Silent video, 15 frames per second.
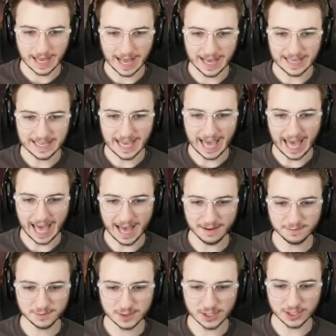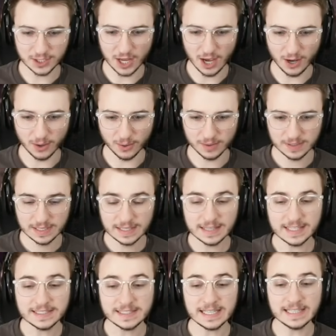I have to know.
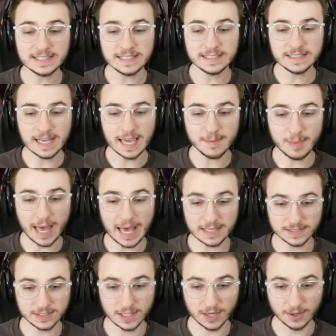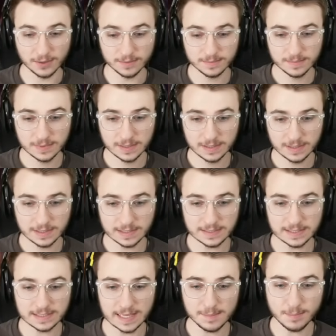This isn't a bass, though.
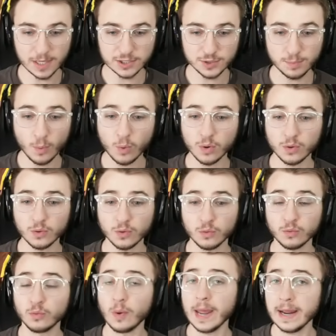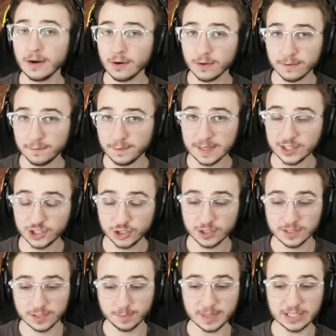This is a much more rare
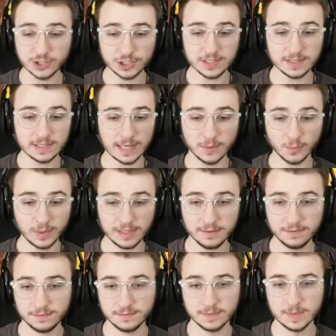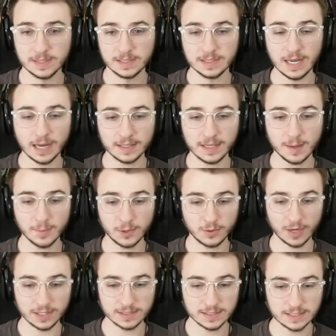fish species that we've not come
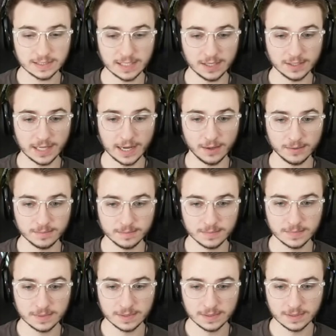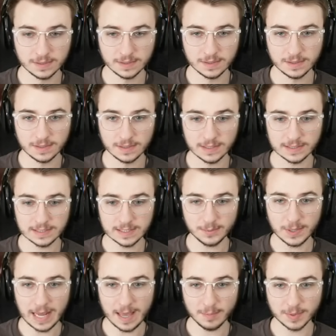across until now. Let's
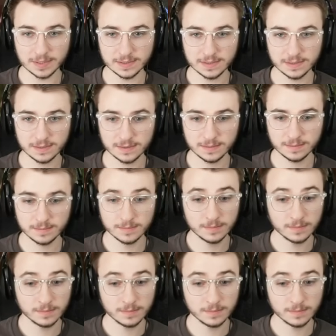see what happens.